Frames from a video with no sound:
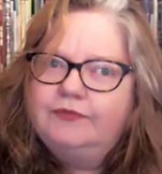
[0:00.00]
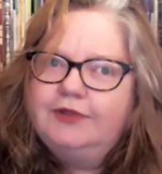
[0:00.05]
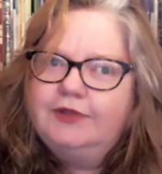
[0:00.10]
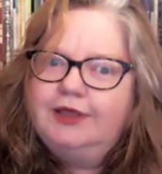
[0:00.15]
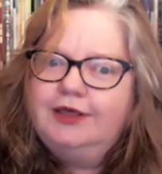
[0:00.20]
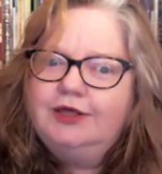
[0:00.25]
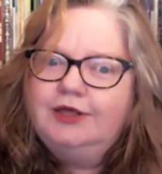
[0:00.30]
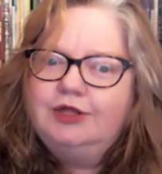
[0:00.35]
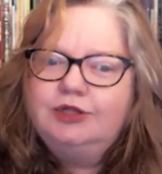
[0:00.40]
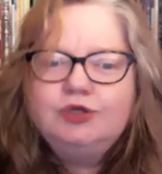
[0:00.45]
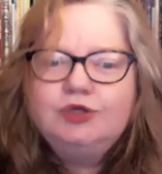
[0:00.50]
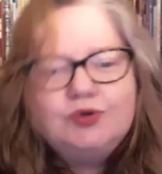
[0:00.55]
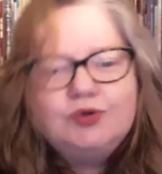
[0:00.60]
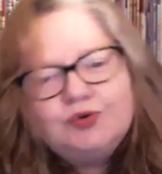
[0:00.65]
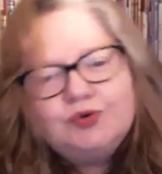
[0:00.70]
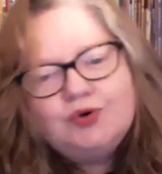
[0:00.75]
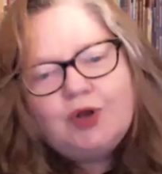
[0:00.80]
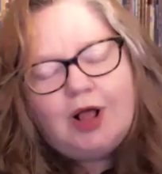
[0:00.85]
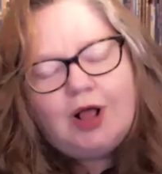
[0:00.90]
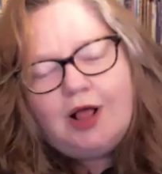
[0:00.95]

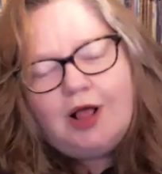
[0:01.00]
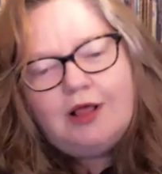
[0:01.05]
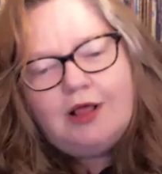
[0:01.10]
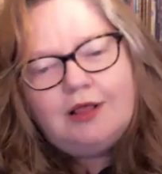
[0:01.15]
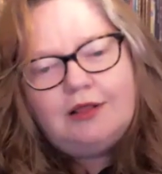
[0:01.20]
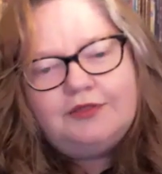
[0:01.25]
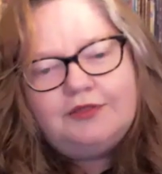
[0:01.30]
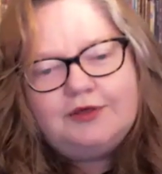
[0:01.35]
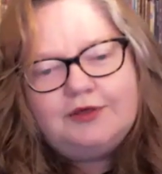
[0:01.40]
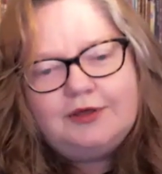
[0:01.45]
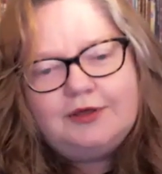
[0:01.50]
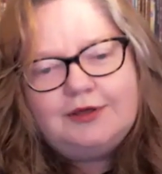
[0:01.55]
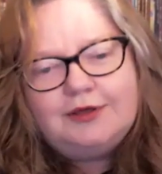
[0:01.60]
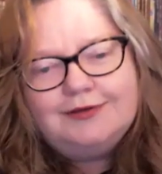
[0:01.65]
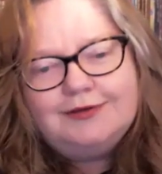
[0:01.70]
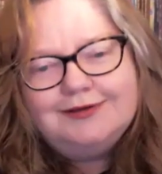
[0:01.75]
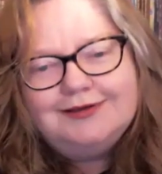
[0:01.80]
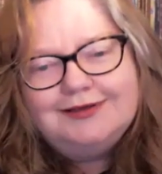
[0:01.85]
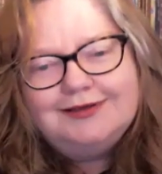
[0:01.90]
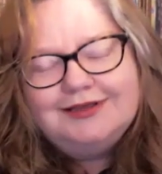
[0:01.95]
include all the,
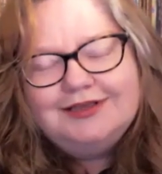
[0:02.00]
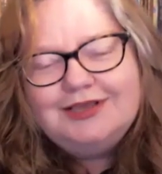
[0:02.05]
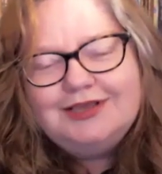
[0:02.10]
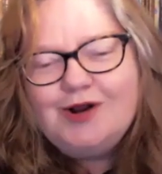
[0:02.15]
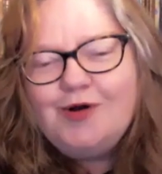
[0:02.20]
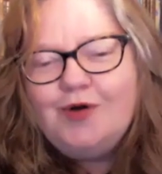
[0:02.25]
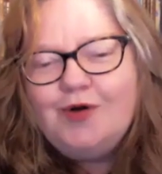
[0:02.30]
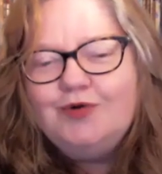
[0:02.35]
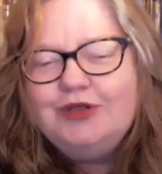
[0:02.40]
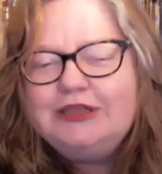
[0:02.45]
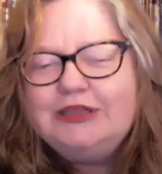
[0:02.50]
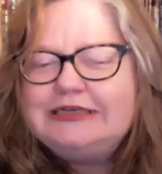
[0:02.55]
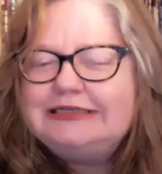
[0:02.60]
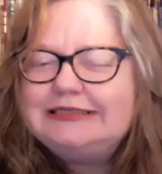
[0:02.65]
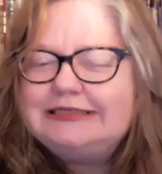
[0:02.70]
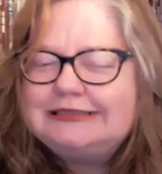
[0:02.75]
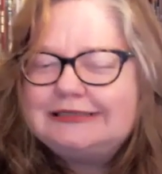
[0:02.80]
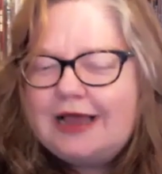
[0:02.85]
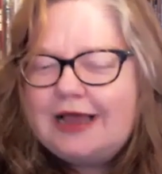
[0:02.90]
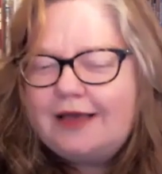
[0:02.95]
you know, a really
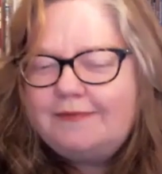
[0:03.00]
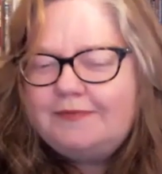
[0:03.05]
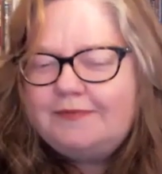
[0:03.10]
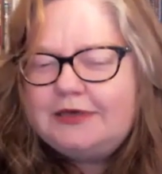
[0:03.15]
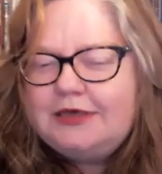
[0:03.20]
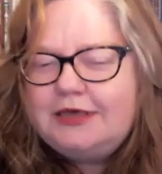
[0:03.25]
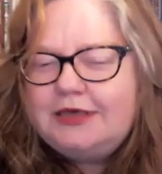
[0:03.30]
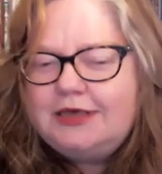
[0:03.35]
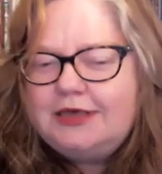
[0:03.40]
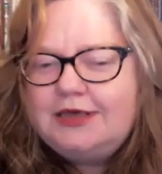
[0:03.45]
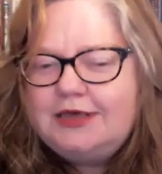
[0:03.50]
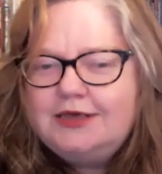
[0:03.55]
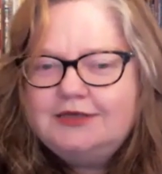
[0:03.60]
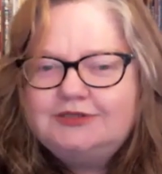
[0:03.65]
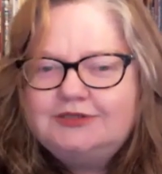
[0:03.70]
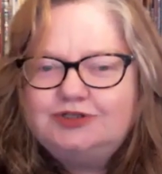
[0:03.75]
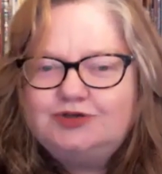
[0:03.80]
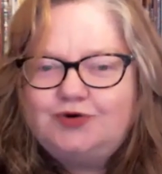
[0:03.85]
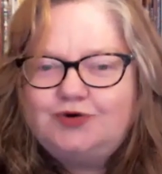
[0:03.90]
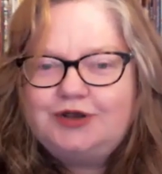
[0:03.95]
snappy
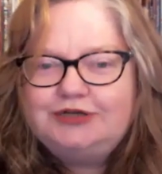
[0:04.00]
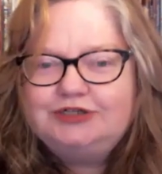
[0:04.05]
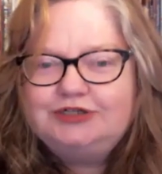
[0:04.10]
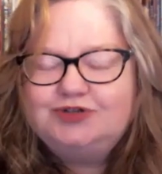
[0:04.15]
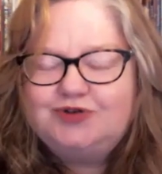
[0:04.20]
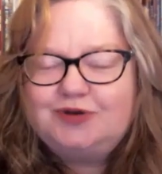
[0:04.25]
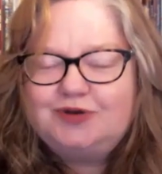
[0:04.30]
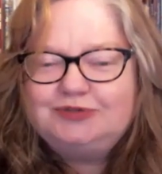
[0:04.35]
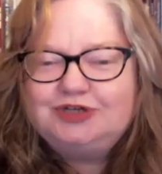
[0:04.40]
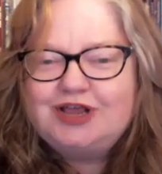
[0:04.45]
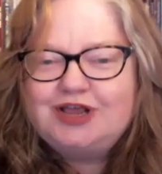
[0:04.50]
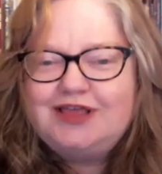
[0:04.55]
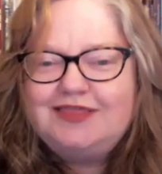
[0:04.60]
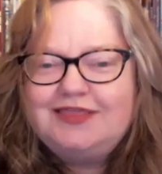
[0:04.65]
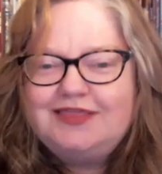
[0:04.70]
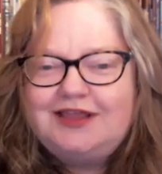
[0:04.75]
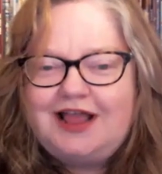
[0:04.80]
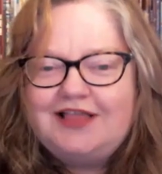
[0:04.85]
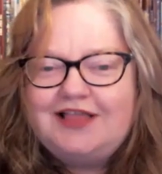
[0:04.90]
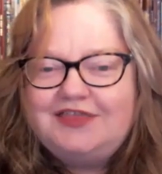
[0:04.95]
story description
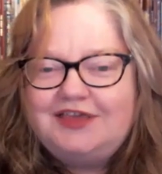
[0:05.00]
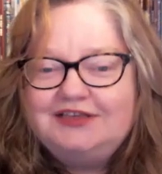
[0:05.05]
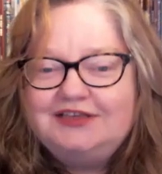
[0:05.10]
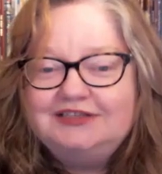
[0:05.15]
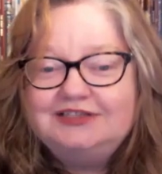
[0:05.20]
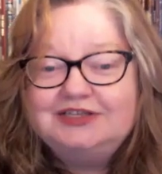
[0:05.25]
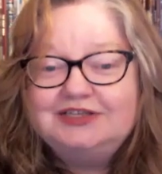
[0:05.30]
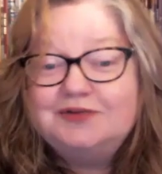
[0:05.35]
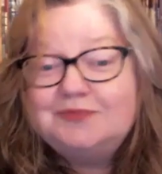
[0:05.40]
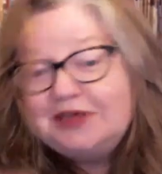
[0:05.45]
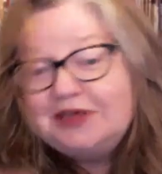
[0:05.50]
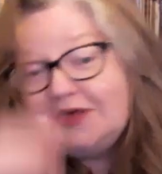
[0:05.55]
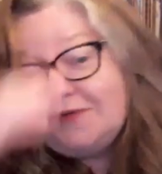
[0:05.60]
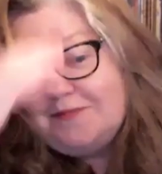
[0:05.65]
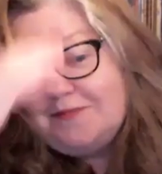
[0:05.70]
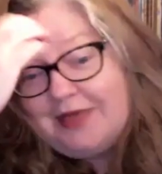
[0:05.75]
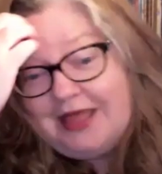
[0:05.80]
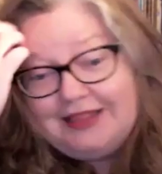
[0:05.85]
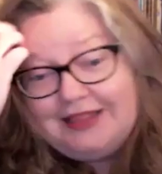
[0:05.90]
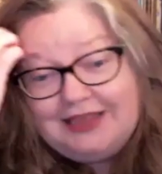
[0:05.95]
that I think is going to be
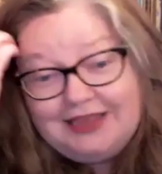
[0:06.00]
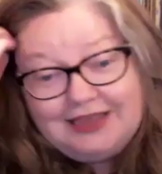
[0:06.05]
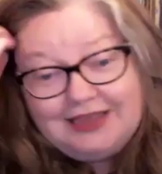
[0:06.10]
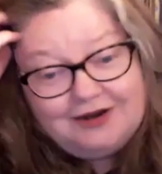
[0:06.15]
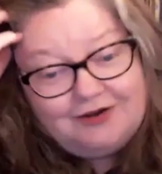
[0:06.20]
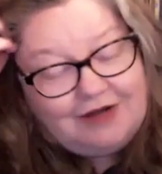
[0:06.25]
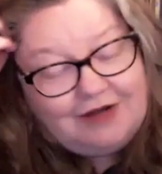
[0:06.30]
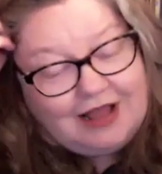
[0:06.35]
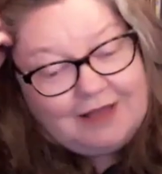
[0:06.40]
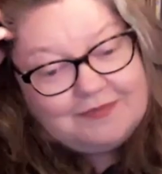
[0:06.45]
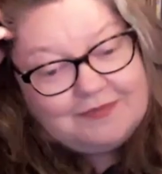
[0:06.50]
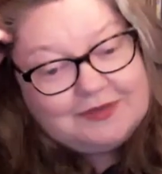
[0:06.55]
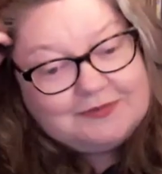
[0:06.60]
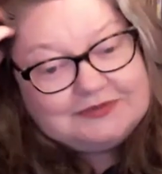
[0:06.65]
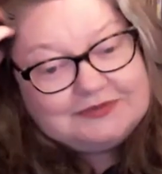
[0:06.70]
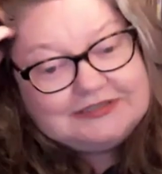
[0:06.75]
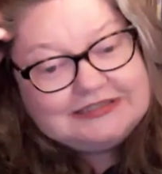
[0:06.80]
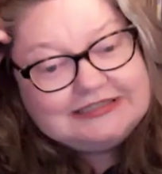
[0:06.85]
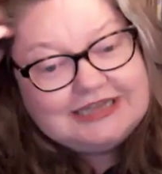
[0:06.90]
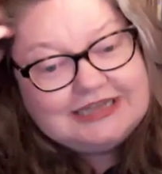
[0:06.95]
compelling and grab
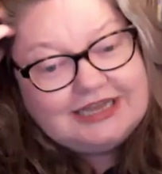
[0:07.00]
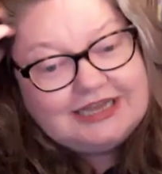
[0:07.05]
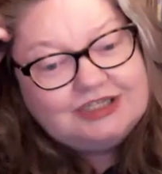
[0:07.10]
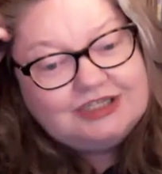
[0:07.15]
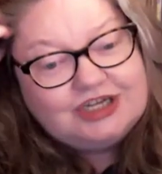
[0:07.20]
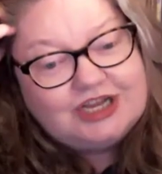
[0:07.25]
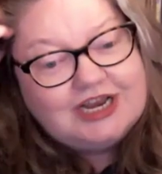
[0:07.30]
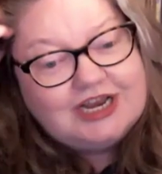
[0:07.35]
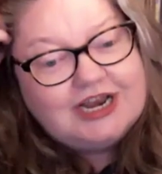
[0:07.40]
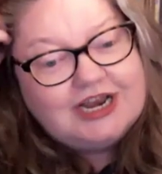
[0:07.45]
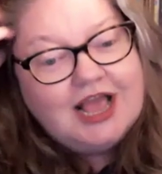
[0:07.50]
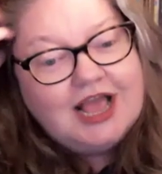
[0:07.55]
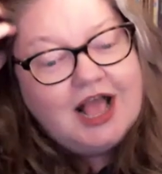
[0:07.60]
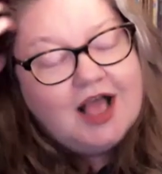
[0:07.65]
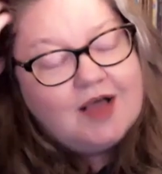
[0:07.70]
people's attention,